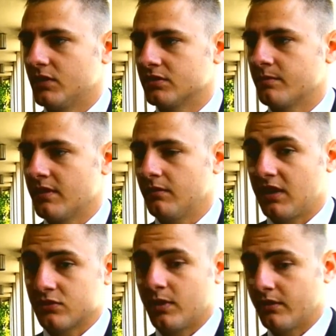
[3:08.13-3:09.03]
that's
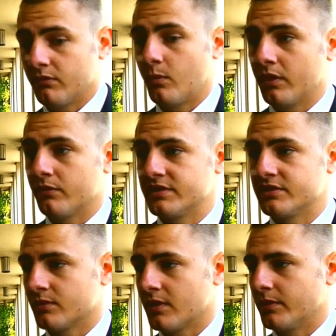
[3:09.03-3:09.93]
one of the
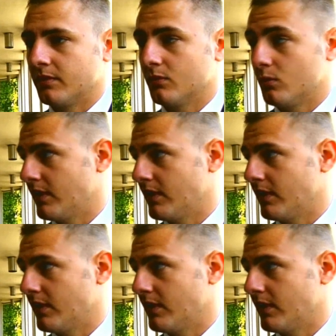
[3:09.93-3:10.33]
reasons why we